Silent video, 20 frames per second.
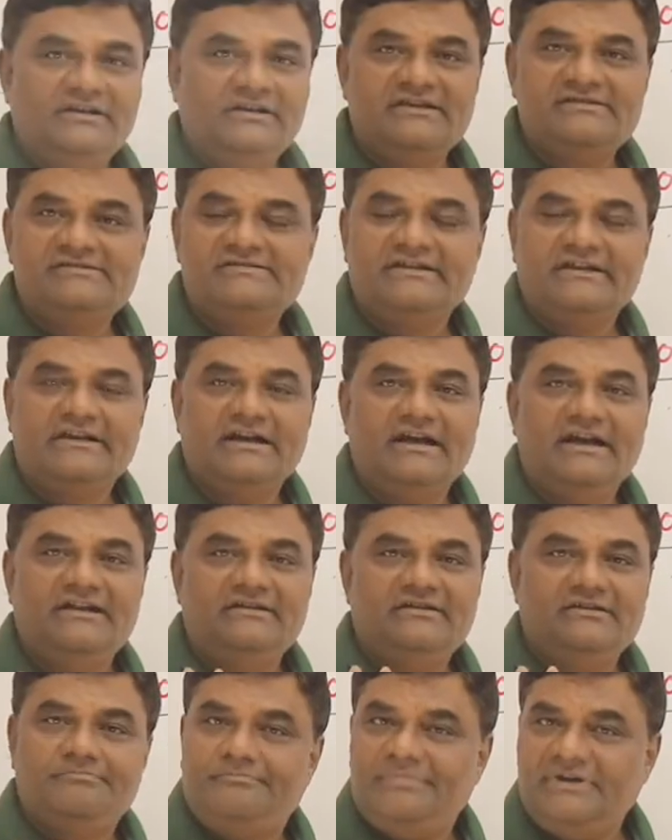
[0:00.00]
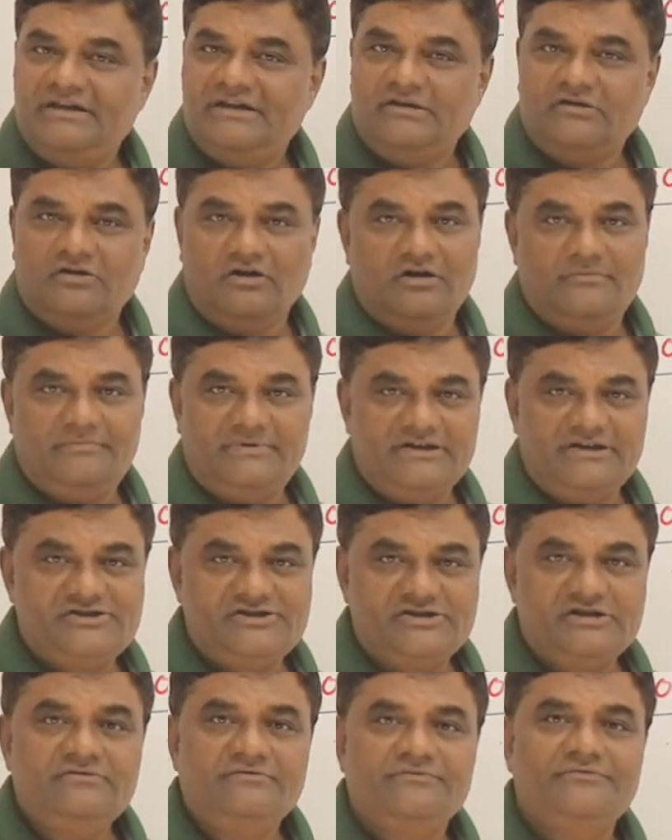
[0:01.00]
let us look at peek
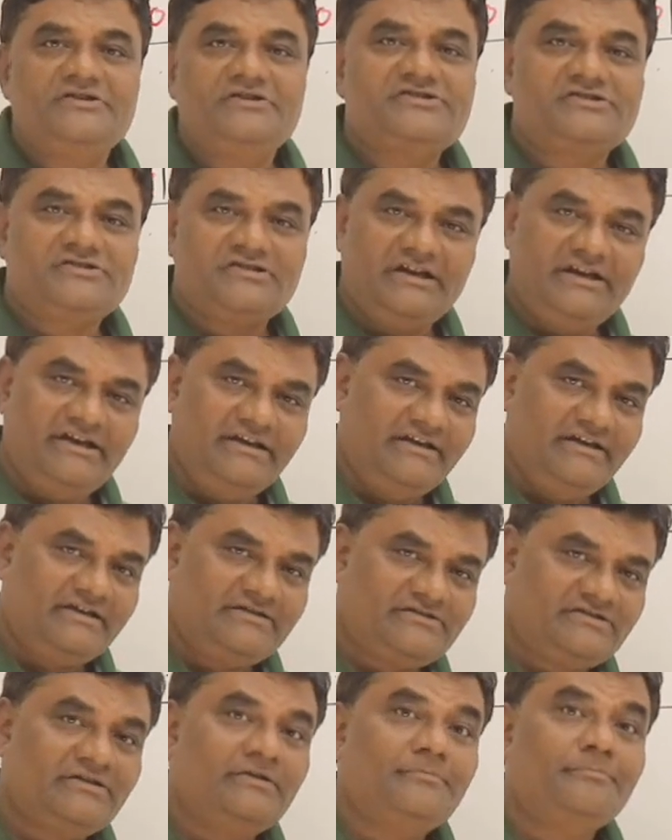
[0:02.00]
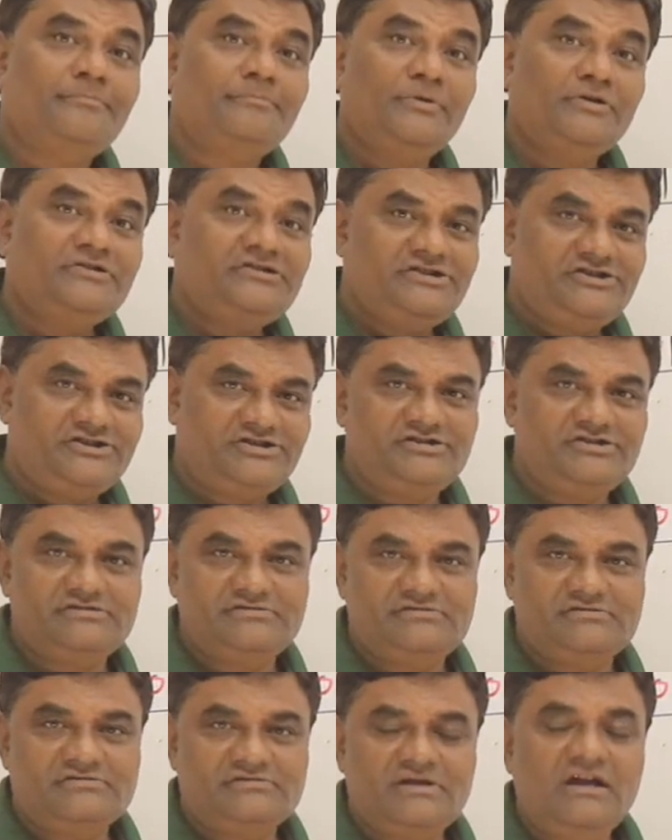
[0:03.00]
operation, which takes
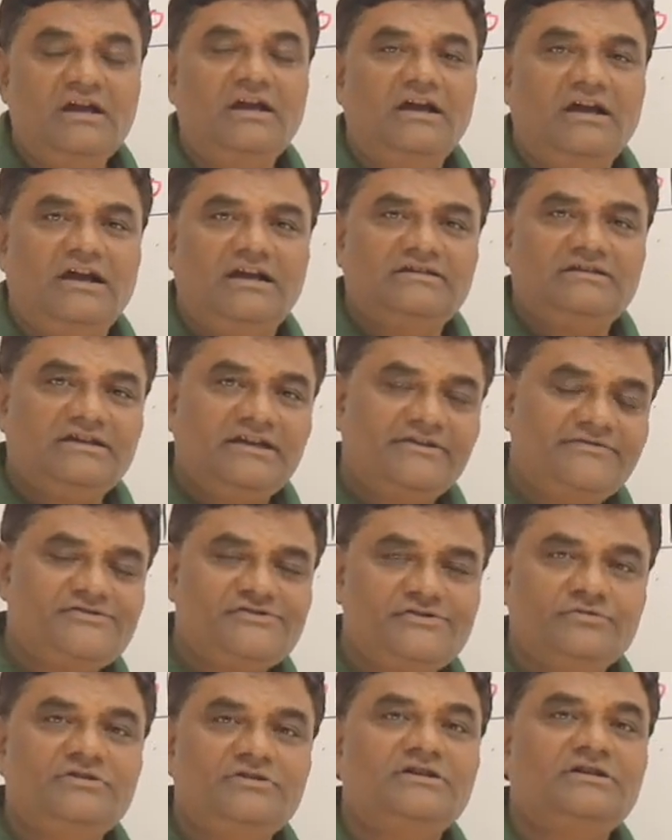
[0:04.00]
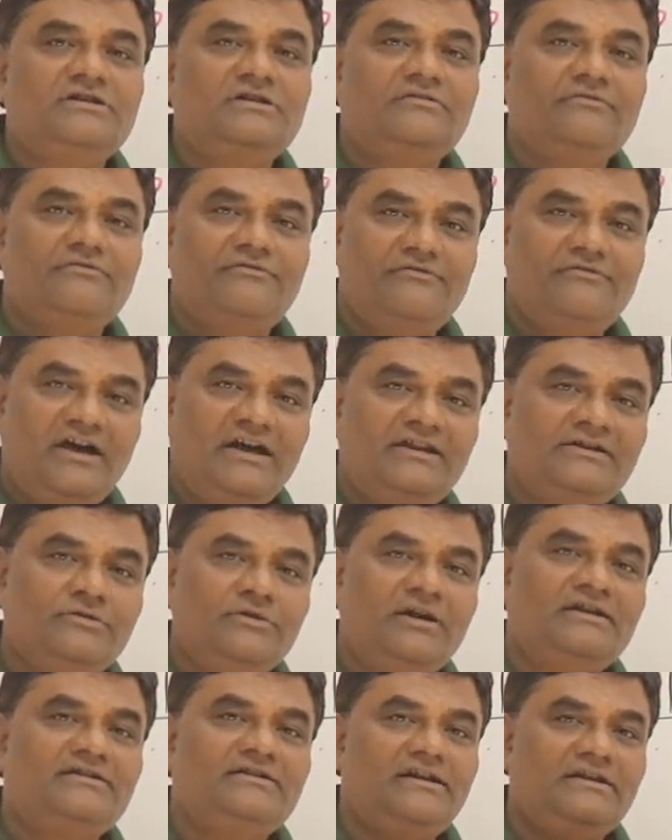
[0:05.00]
position and gives you the
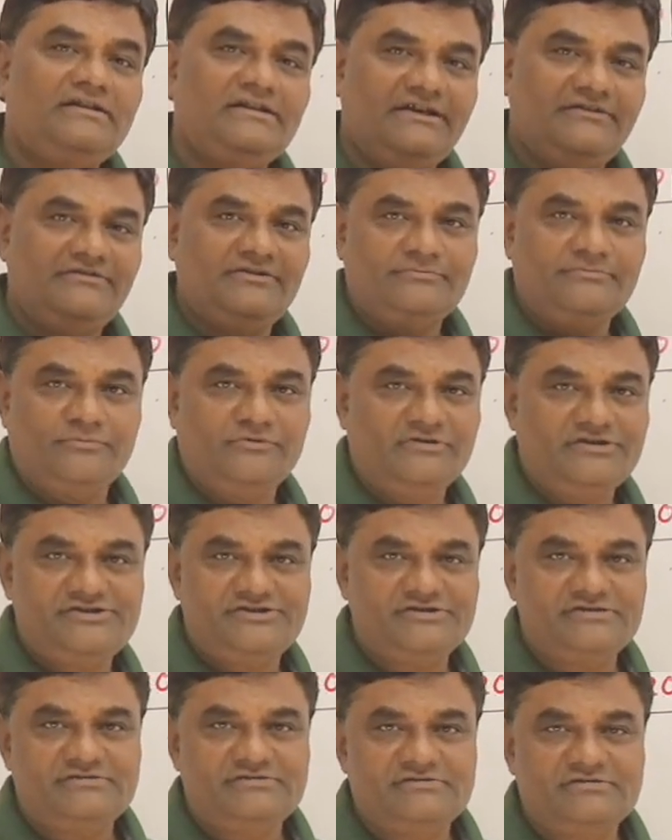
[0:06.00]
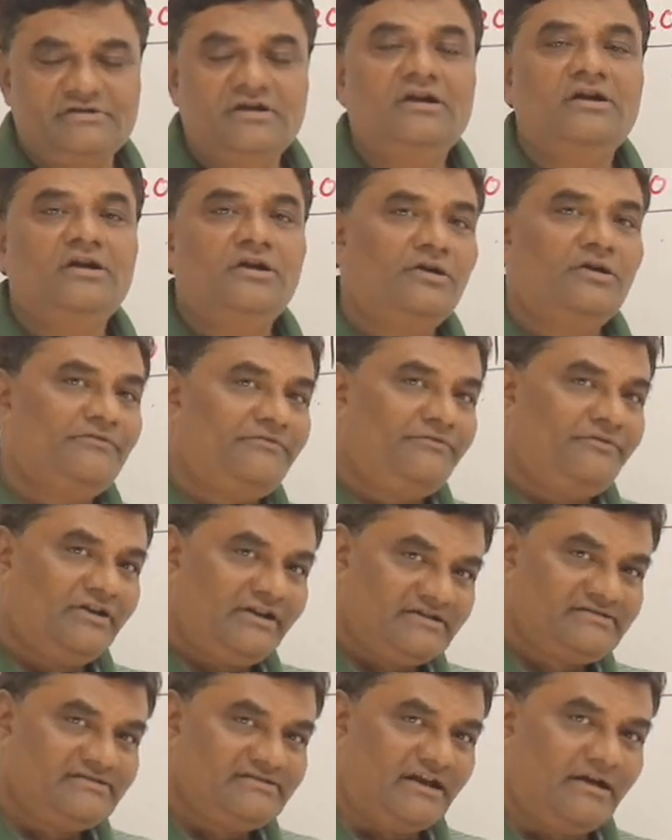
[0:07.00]
value at that given position. For
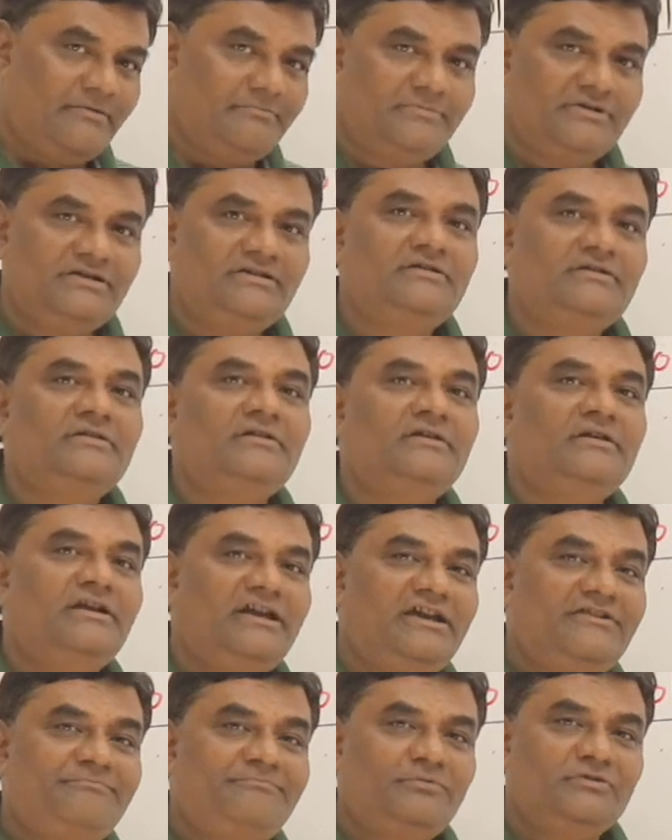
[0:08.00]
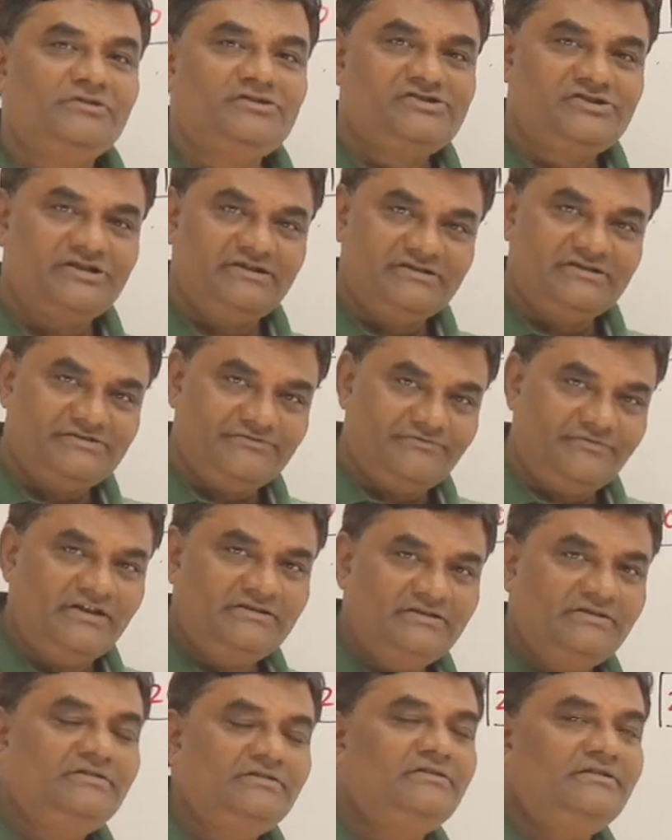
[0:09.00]
example, if position is
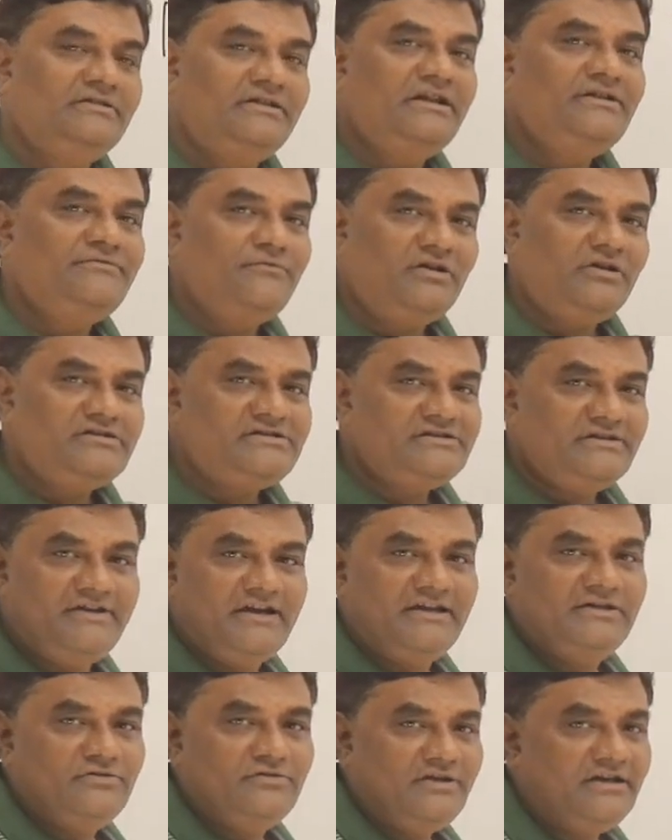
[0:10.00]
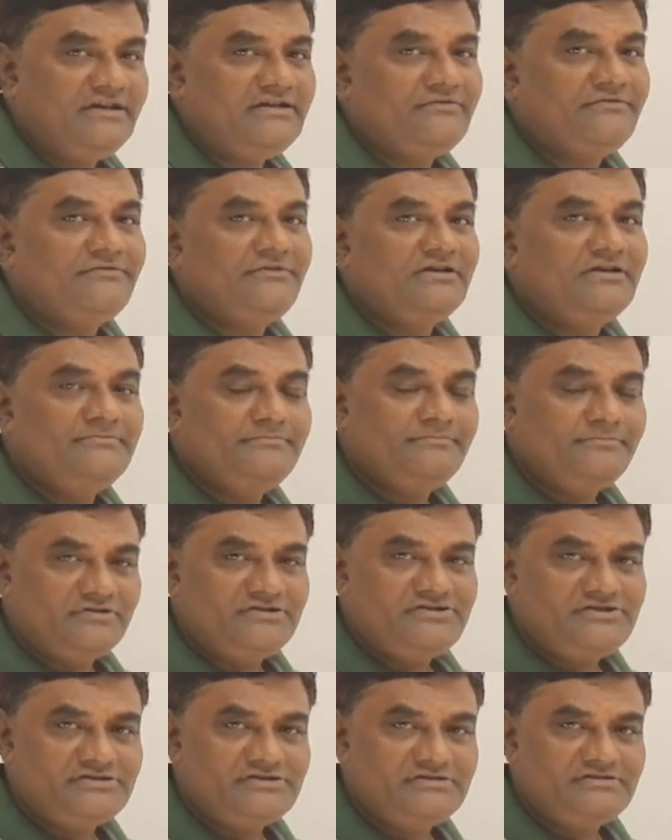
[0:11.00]
1, then what is the value at 1
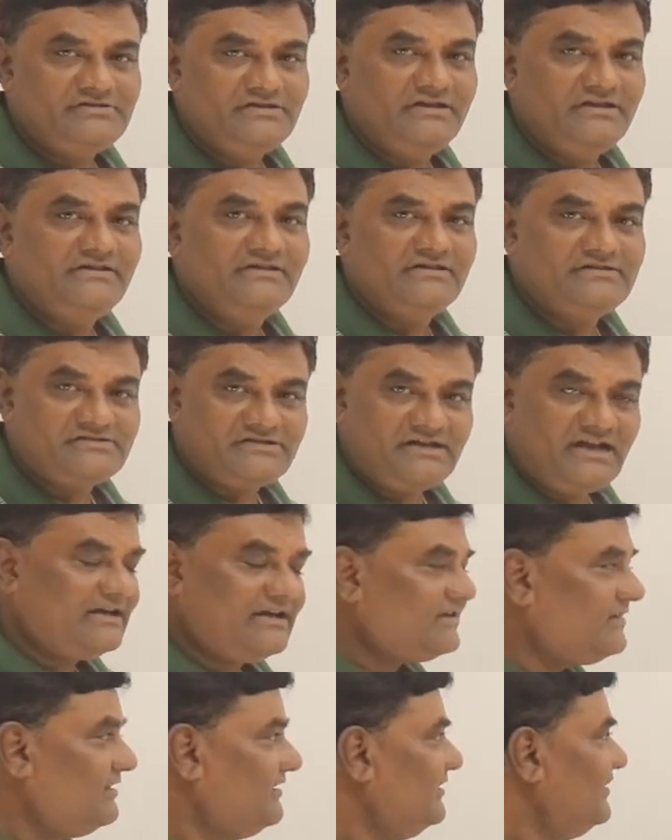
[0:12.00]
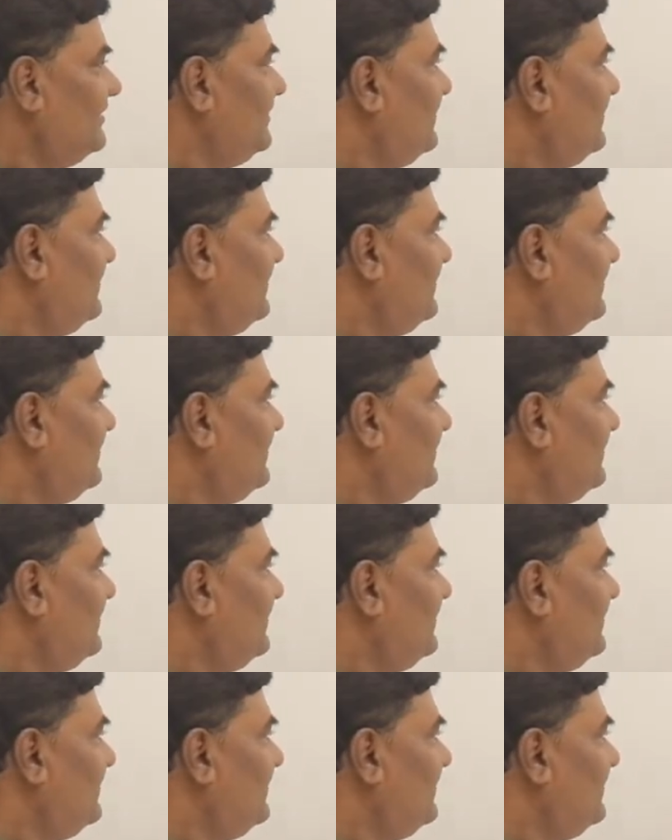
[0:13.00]
position in the stack?